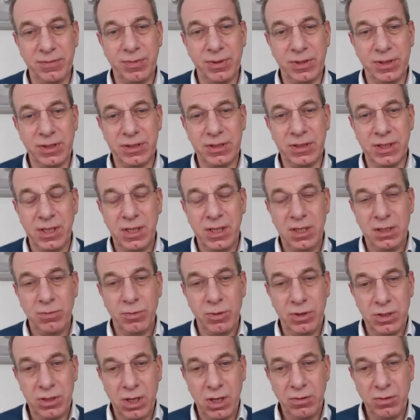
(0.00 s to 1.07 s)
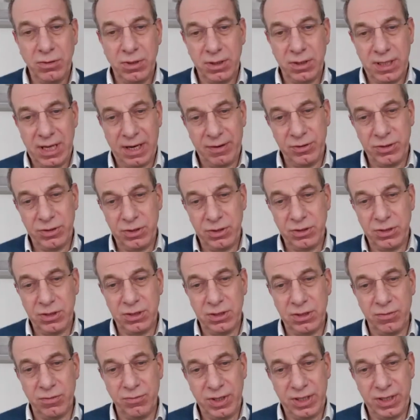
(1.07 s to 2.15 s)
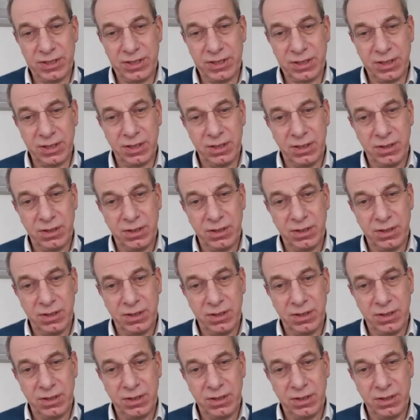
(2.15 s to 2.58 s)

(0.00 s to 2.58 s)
because we know that that reduces the risk